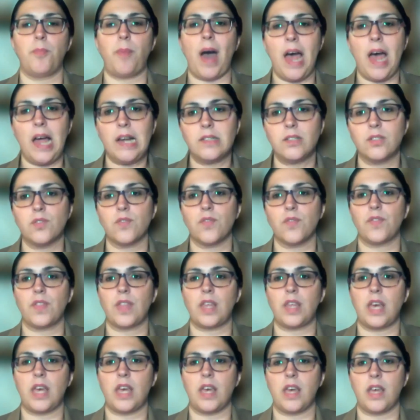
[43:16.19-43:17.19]
parts of
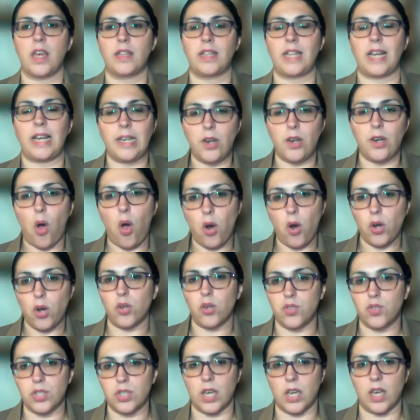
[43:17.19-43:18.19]
the
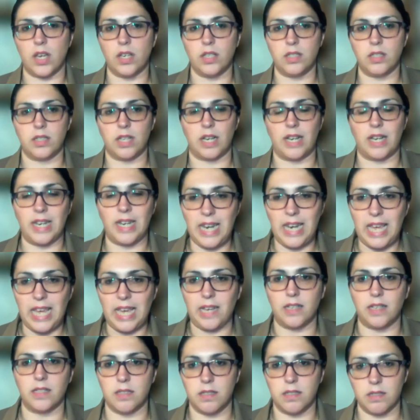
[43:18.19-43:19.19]
technologies,
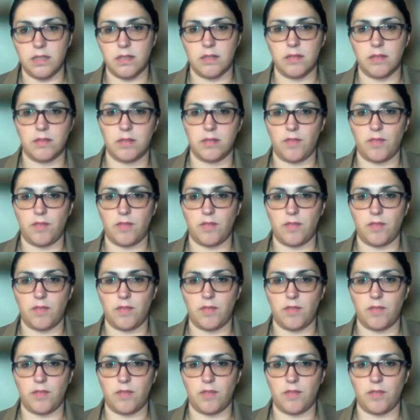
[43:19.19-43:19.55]
techniques